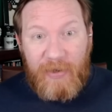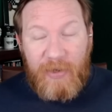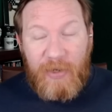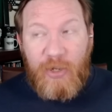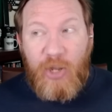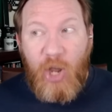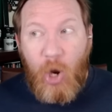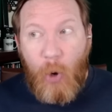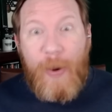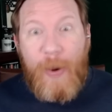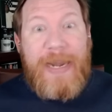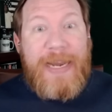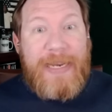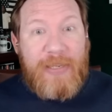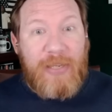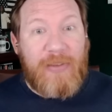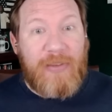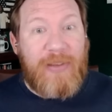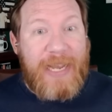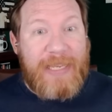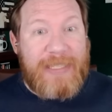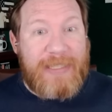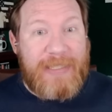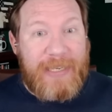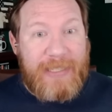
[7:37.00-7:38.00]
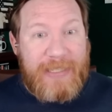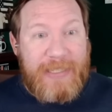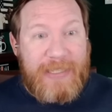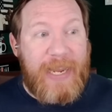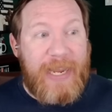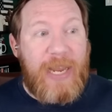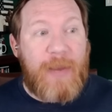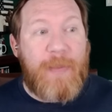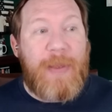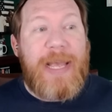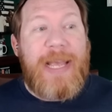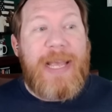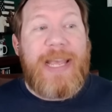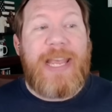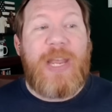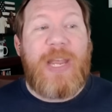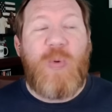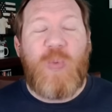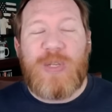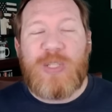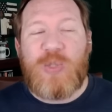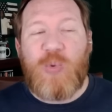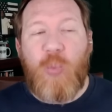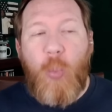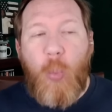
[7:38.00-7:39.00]
Going into last night's game, he
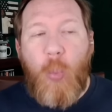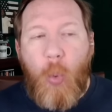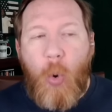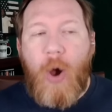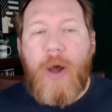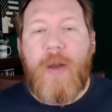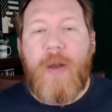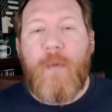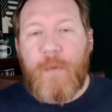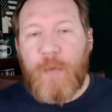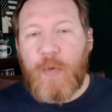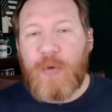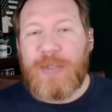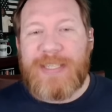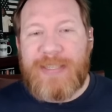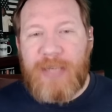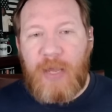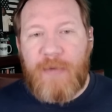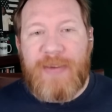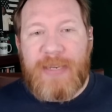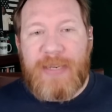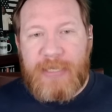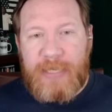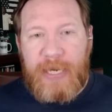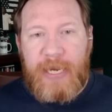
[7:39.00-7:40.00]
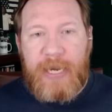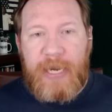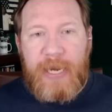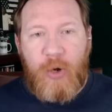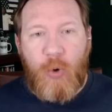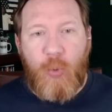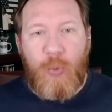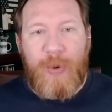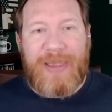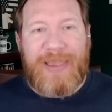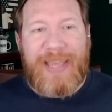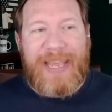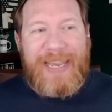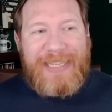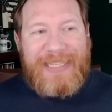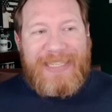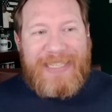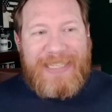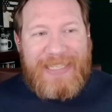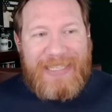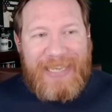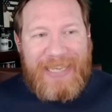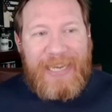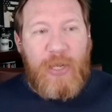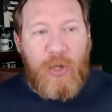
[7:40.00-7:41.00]
was 1 for 17 with a
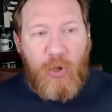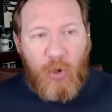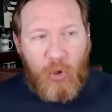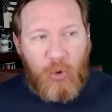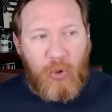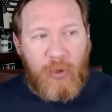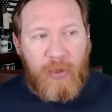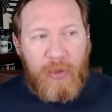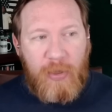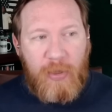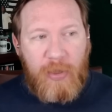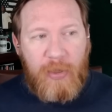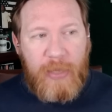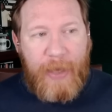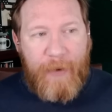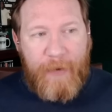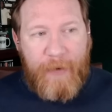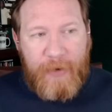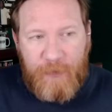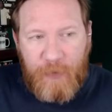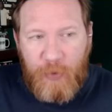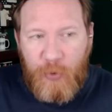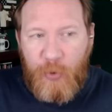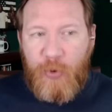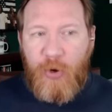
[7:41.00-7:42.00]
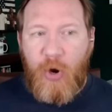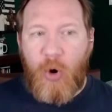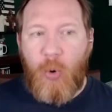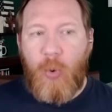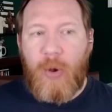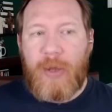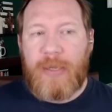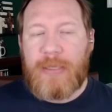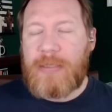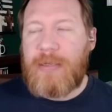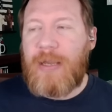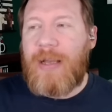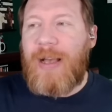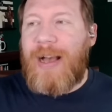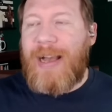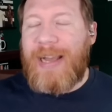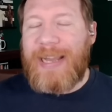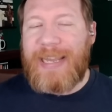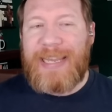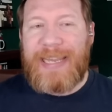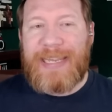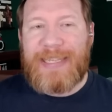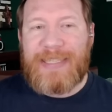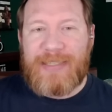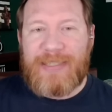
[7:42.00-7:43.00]
single. Alex Verdugo was
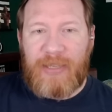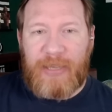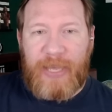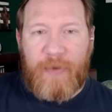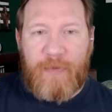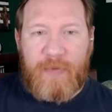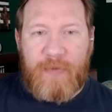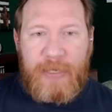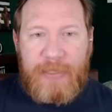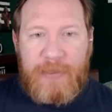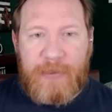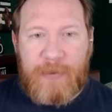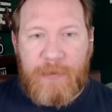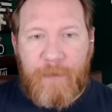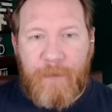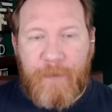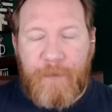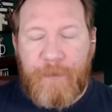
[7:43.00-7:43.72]
against lefties.